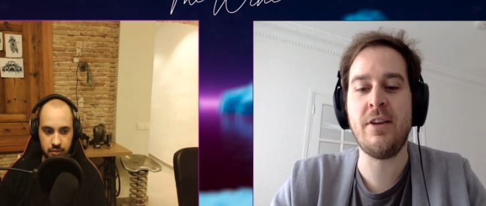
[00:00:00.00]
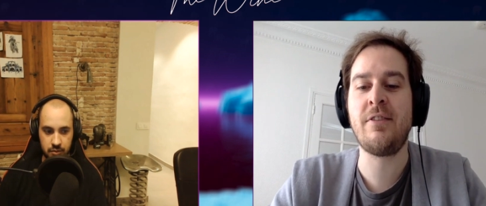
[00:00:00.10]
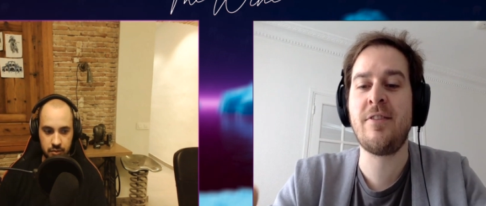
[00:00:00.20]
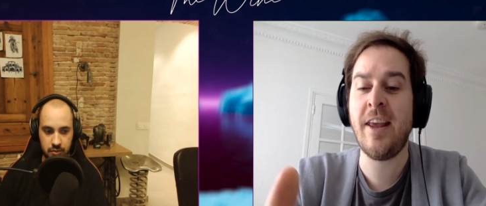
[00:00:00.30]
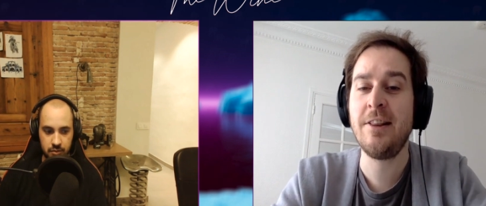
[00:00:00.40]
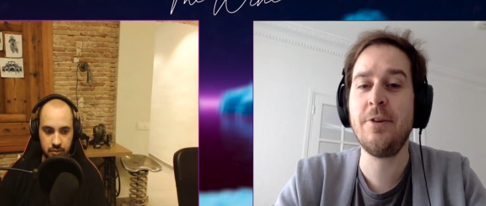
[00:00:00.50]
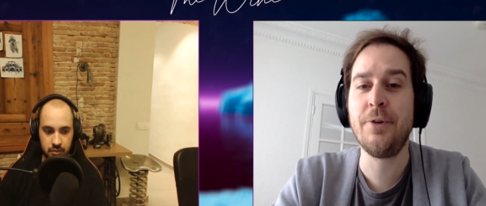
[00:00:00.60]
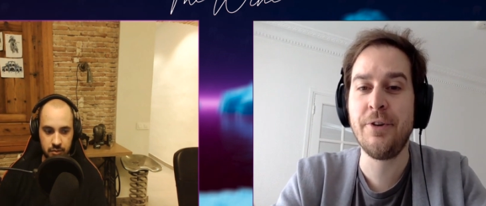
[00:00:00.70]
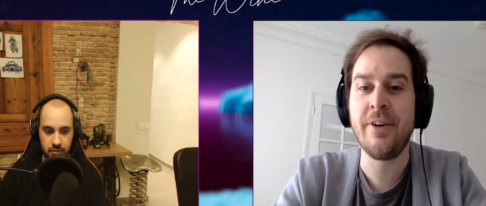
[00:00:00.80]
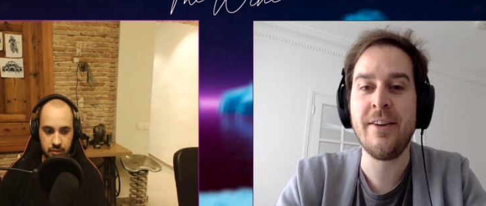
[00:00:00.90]
Speaker 1: It's
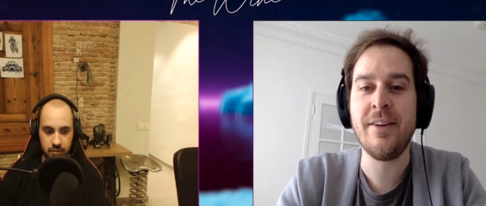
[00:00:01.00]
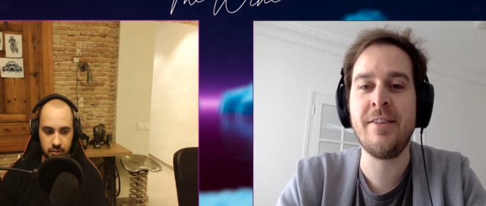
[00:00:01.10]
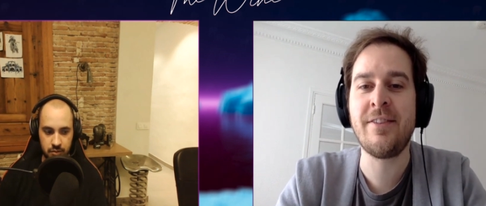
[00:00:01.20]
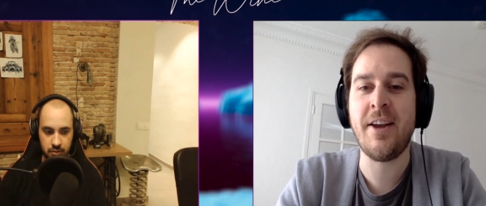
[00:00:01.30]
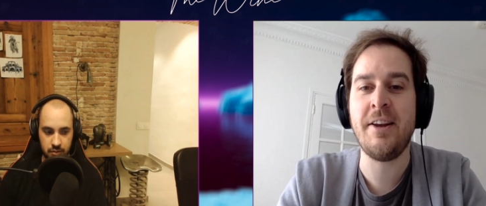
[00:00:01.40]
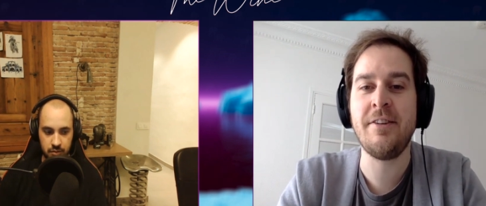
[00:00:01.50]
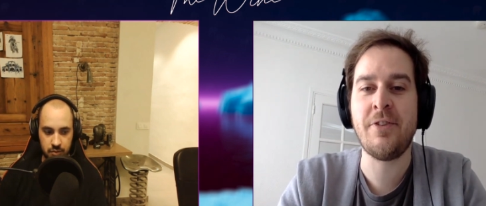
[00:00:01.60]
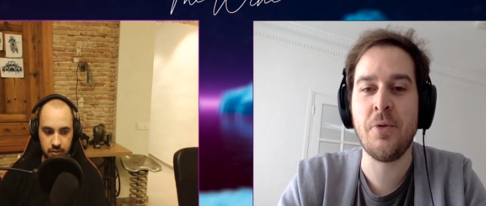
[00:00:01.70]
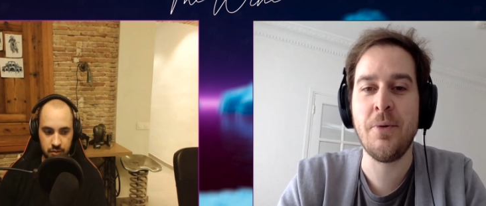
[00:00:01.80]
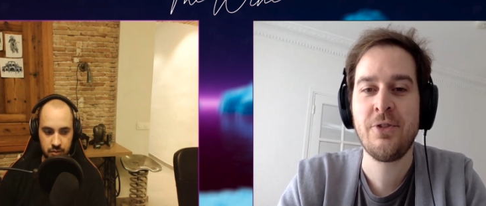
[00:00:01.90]
tailored inside
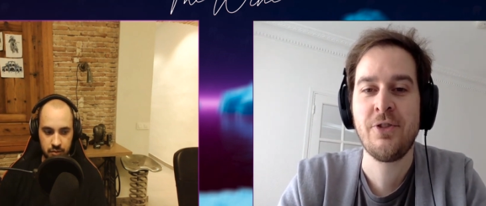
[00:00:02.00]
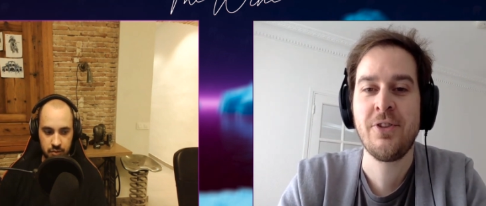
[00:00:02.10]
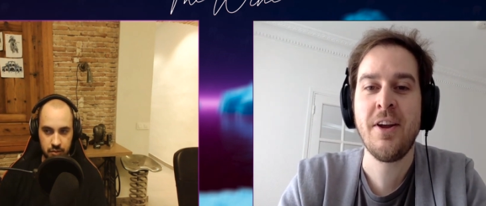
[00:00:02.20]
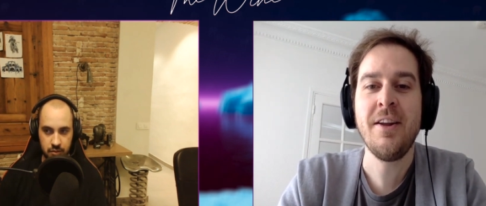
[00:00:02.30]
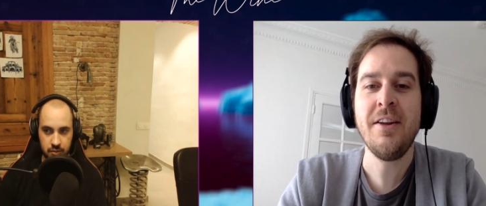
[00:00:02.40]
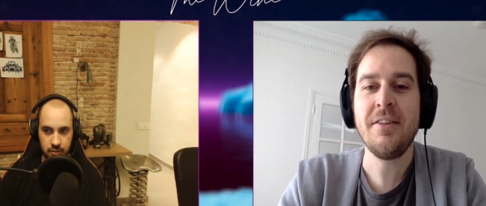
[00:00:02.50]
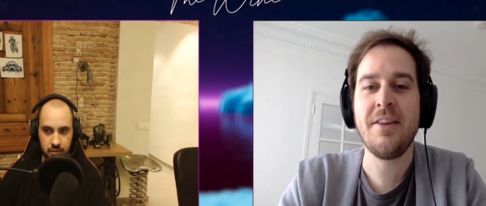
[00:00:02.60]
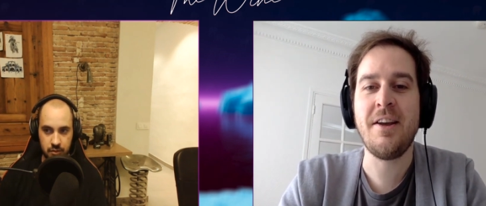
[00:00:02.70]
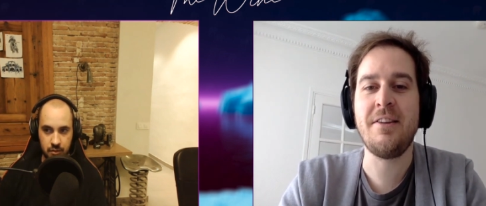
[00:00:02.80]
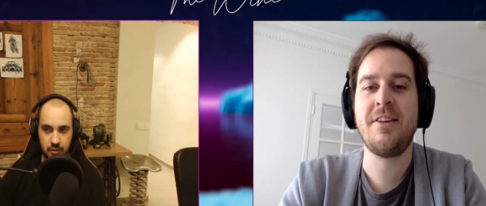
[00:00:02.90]
so much
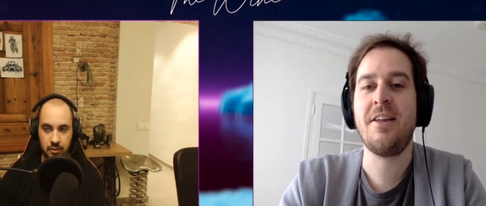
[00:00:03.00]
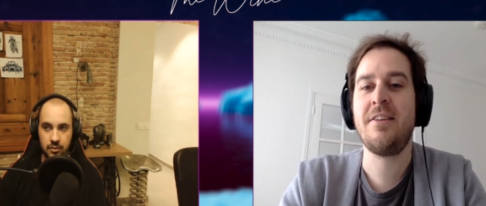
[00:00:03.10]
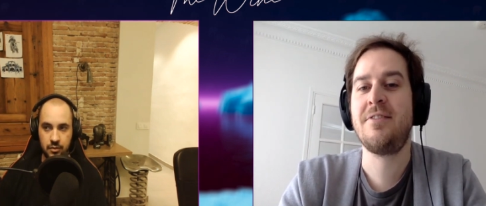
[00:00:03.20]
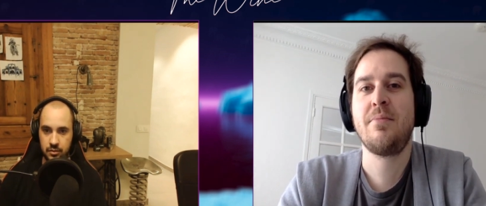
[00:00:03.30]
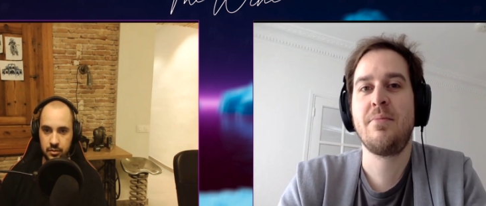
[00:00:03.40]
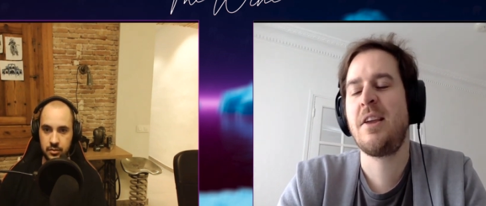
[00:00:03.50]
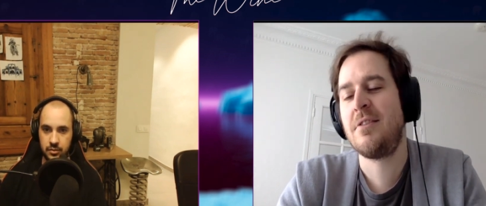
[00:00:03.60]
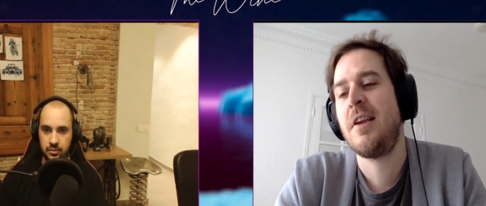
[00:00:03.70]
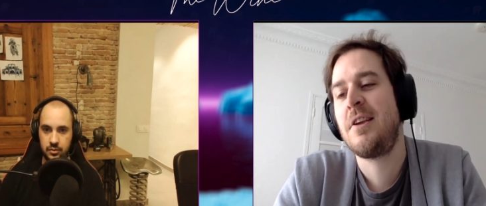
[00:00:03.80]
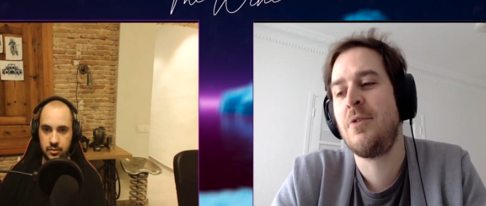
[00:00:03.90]
that that they
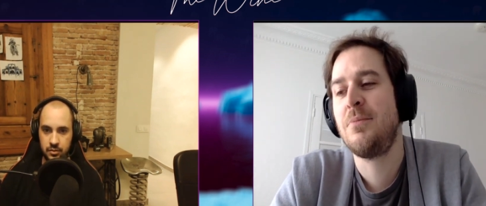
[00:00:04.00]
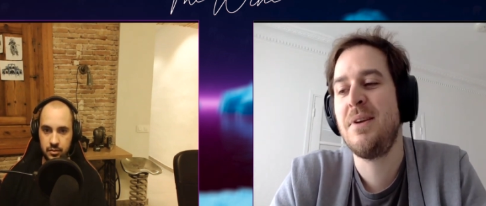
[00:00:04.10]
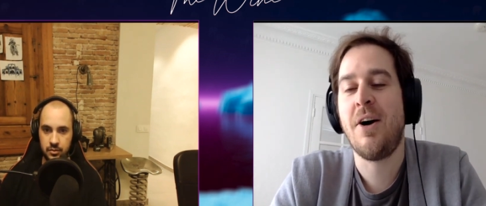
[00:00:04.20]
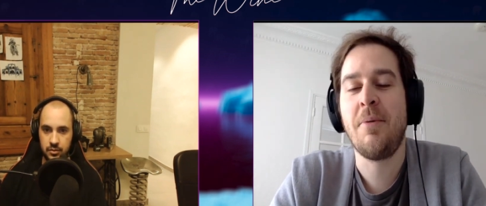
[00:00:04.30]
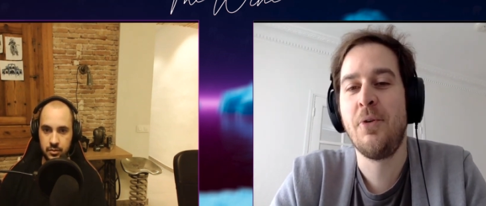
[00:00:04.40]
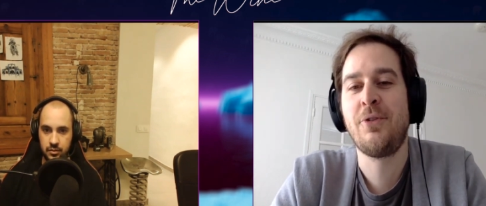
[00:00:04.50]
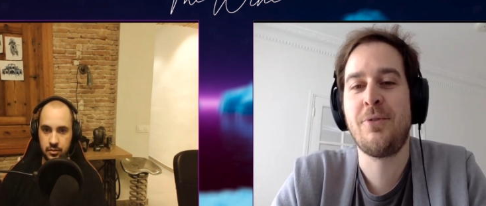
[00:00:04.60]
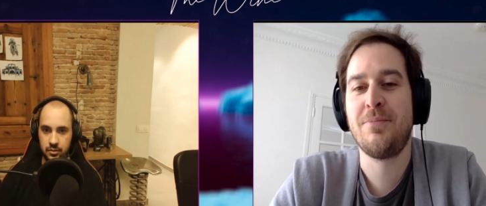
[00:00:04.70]
they could be almost